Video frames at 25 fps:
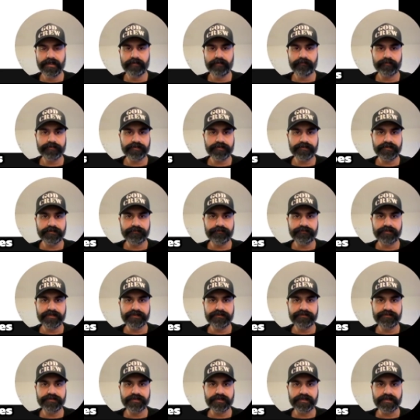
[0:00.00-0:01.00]
for the
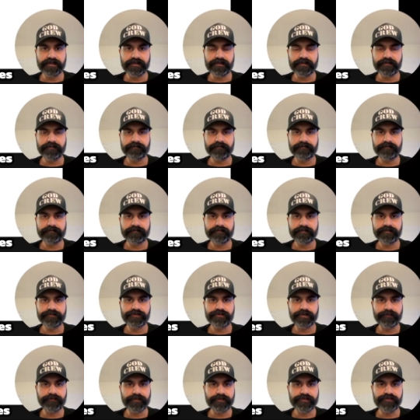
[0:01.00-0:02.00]
different
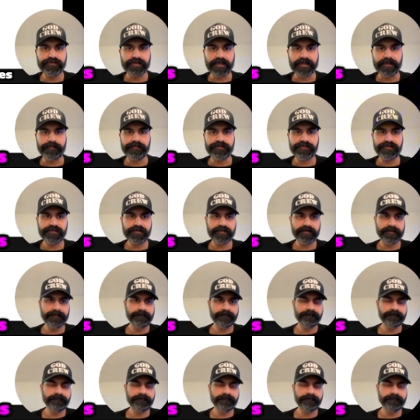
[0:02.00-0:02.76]
surface types.